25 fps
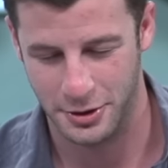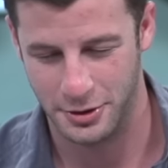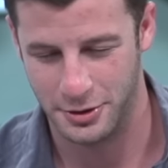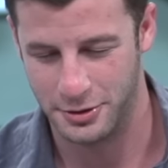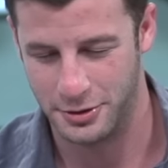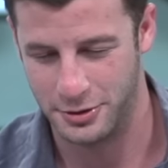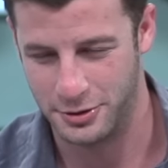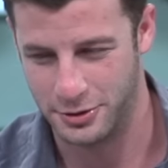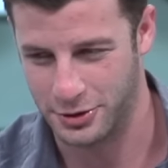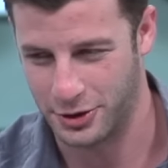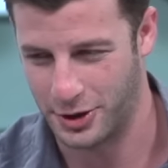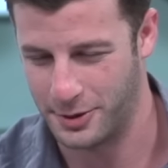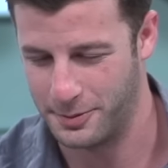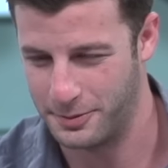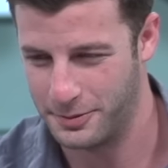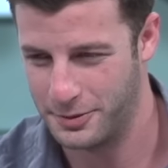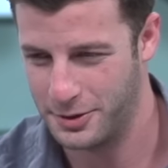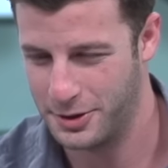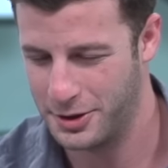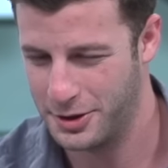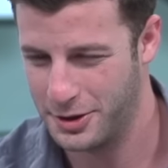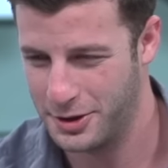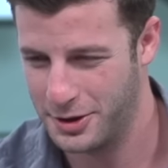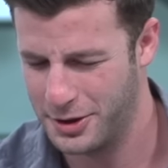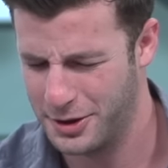And then
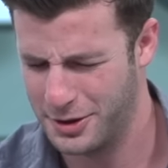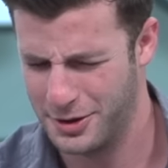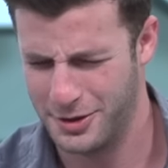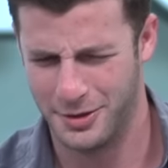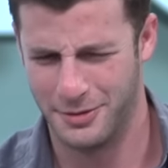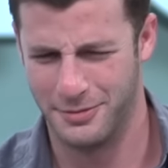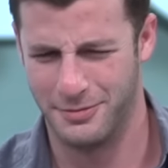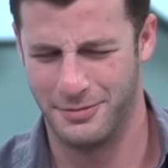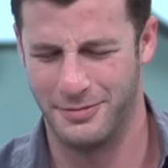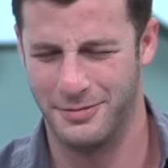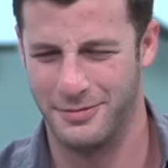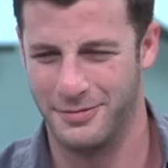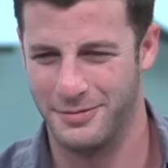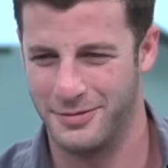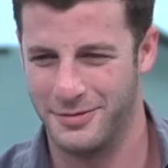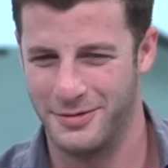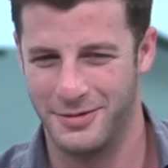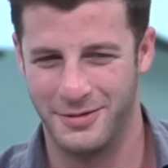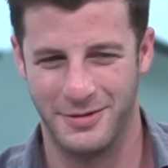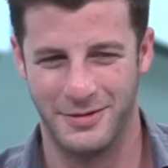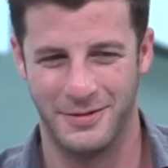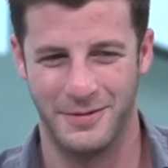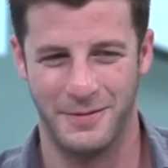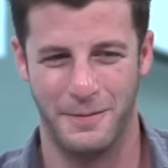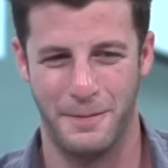some guy following him around
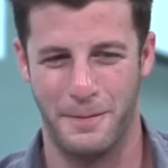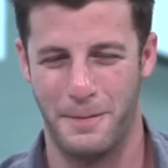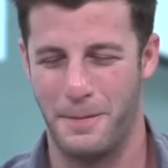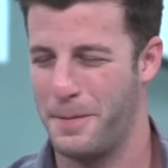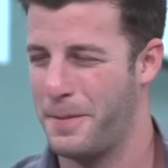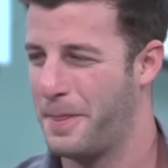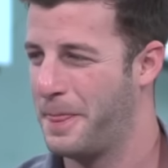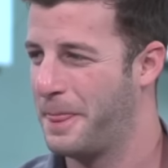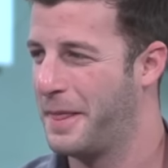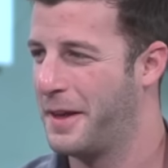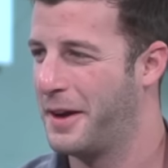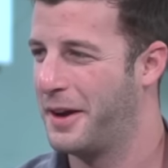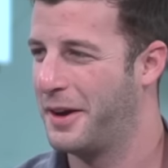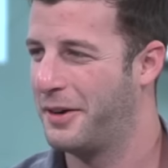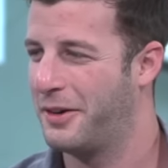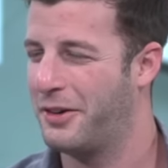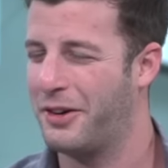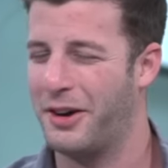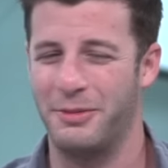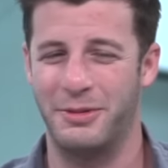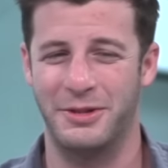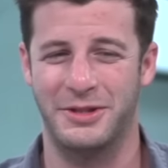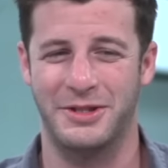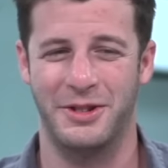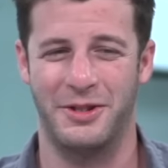with a
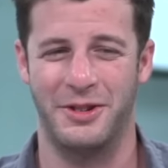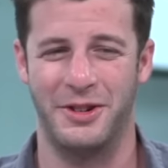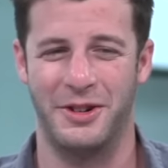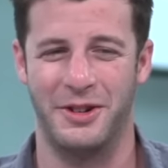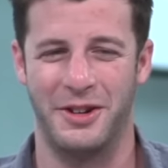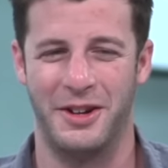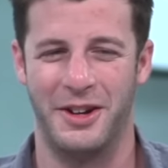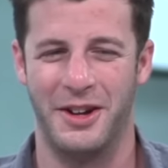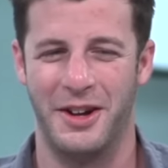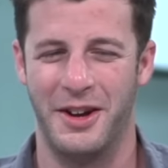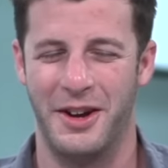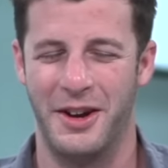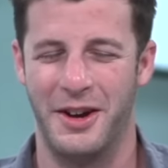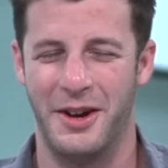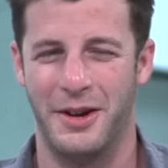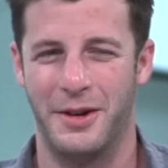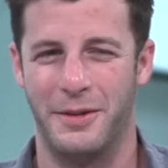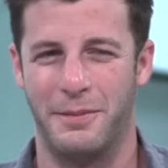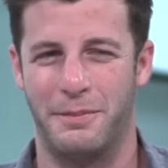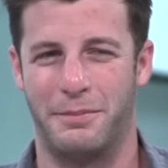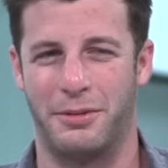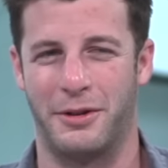Snapchat in his cop clothes.